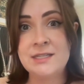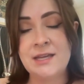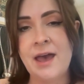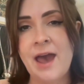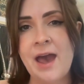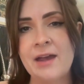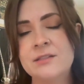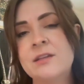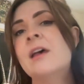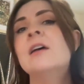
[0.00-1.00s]
to
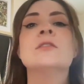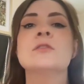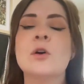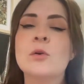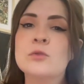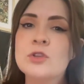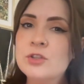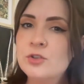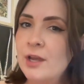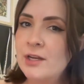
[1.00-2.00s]
act. So,
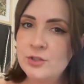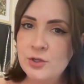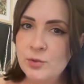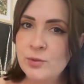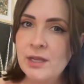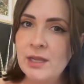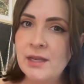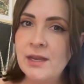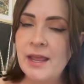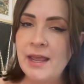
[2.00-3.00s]
just try to tune
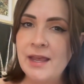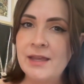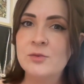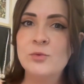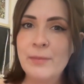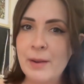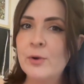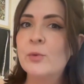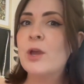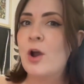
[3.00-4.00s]
in and
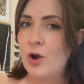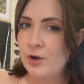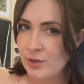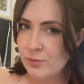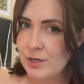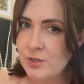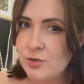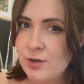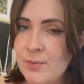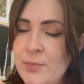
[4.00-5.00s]
remember we are in a
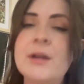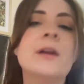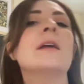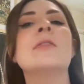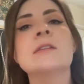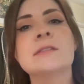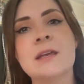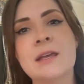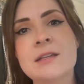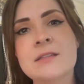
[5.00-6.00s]
retrograde period. This
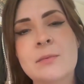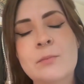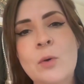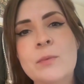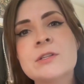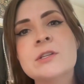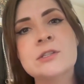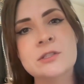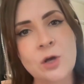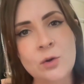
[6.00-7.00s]
is a moment to
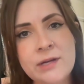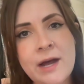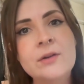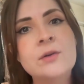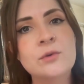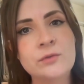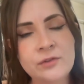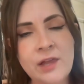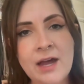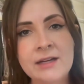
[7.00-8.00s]
slow down and
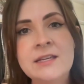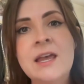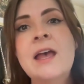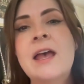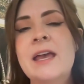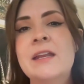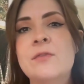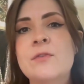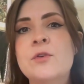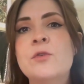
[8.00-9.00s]
reflect. And
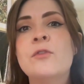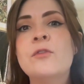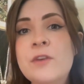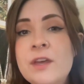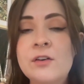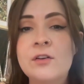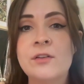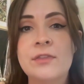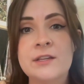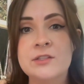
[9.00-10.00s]
if you
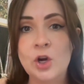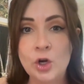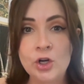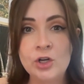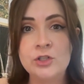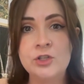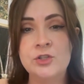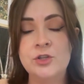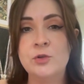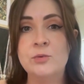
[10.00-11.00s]
feel this urge
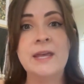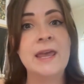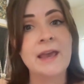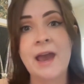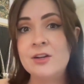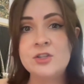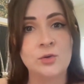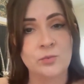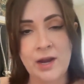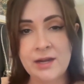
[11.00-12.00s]
to take
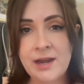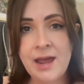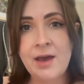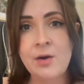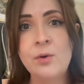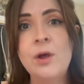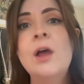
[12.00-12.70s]
action right now,